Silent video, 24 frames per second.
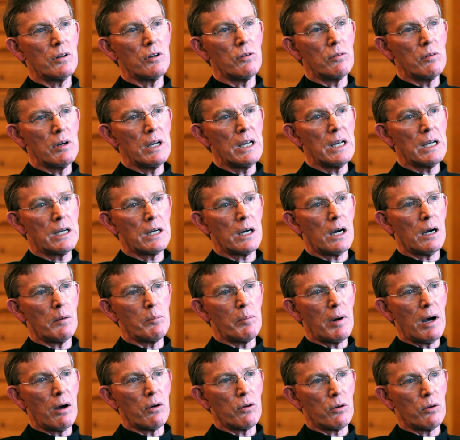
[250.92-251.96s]
unique
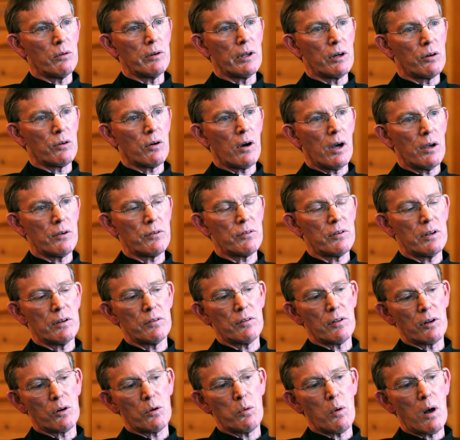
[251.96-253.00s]
about Holy Cross
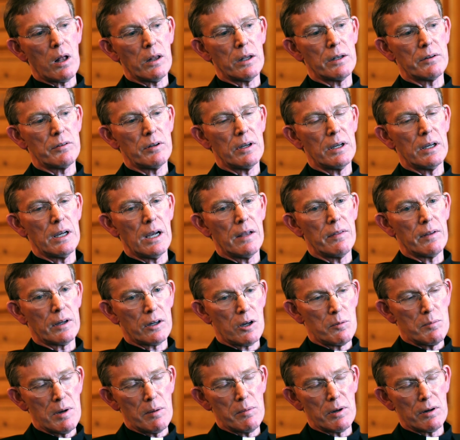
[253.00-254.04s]
is the quality and the
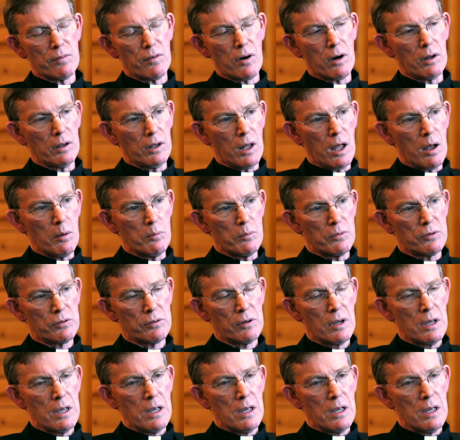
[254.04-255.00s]
commitment of our alums.